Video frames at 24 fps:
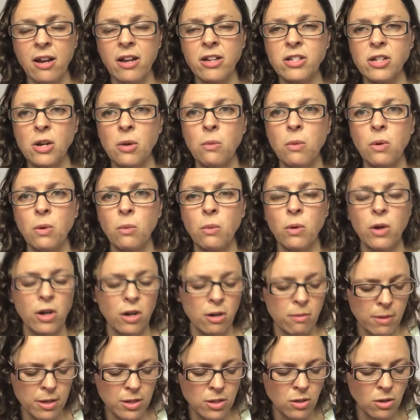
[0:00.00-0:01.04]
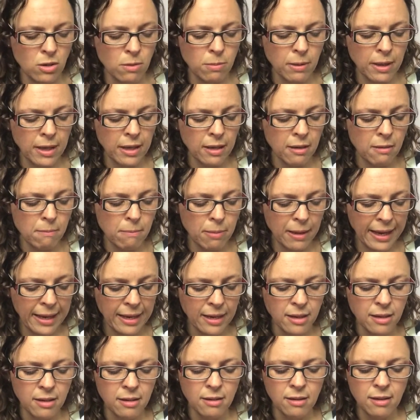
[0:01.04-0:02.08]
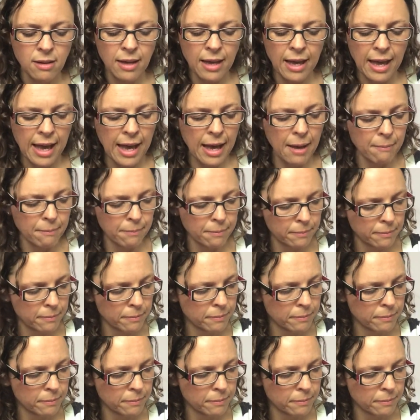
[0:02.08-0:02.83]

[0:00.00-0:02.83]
I don't want to work on my soft blank or